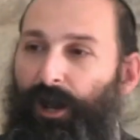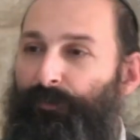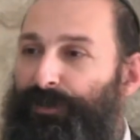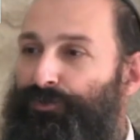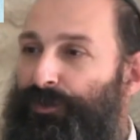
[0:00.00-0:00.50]
How
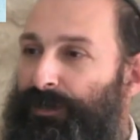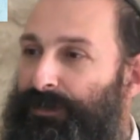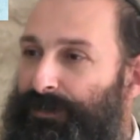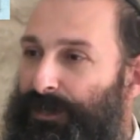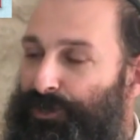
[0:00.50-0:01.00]
am I doing it
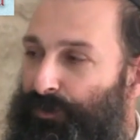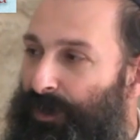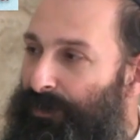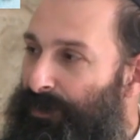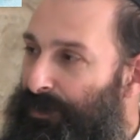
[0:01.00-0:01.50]
in such a
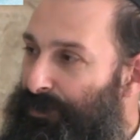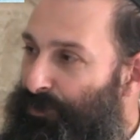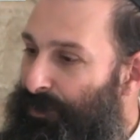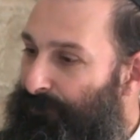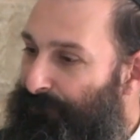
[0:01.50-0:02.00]
way that it's
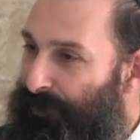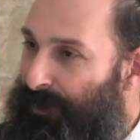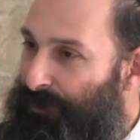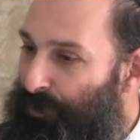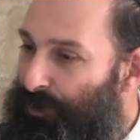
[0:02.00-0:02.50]
going to
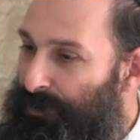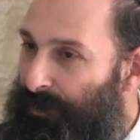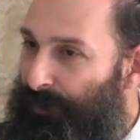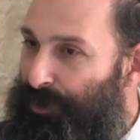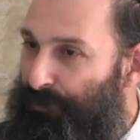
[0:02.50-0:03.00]
affect the world
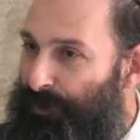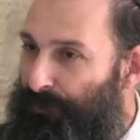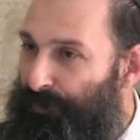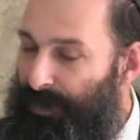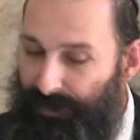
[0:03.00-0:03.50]
in a much
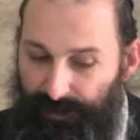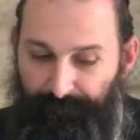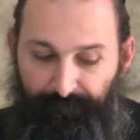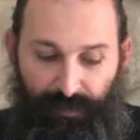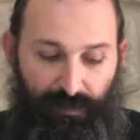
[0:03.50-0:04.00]
better place?
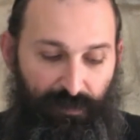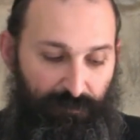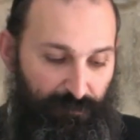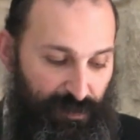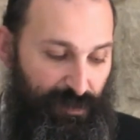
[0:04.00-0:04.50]

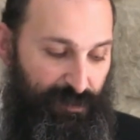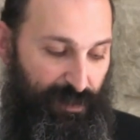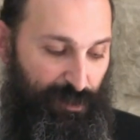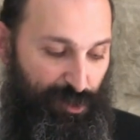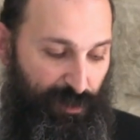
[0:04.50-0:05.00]
But
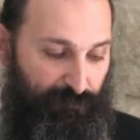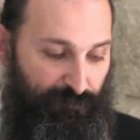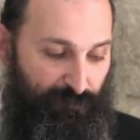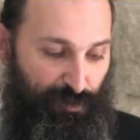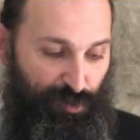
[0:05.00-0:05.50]
Be'ezrat
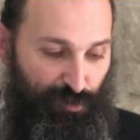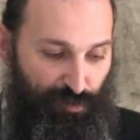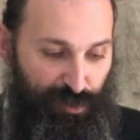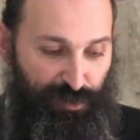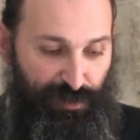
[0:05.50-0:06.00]
Hashem, we should
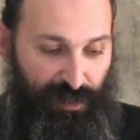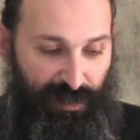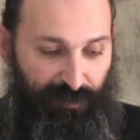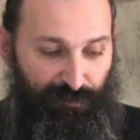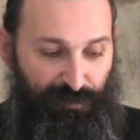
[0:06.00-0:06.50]
reach to
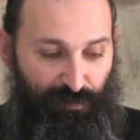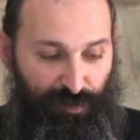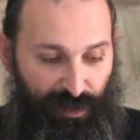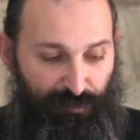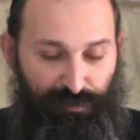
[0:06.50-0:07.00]
that level that
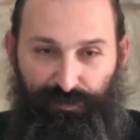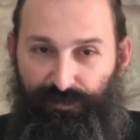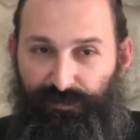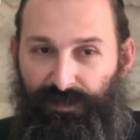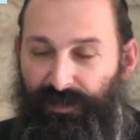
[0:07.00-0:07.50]
we're able
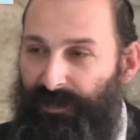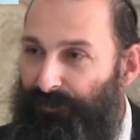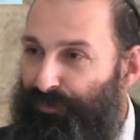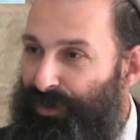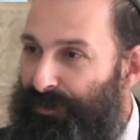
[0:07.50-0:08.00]
to
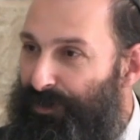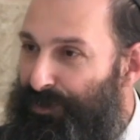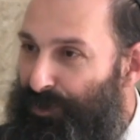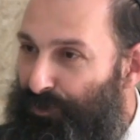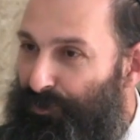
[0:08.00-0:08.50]
bring
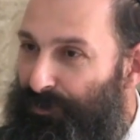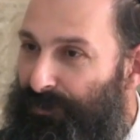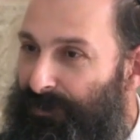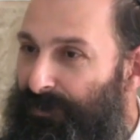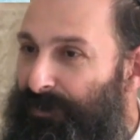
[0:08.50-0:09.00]
this
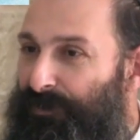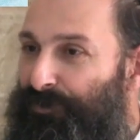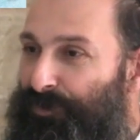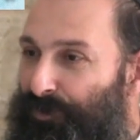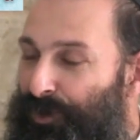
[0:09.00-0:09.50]
tikkun
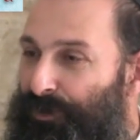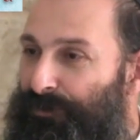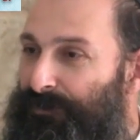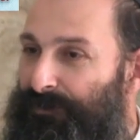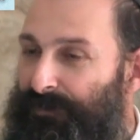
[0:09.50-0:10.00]
to the
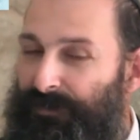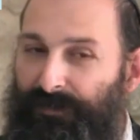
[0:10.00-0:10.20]
world.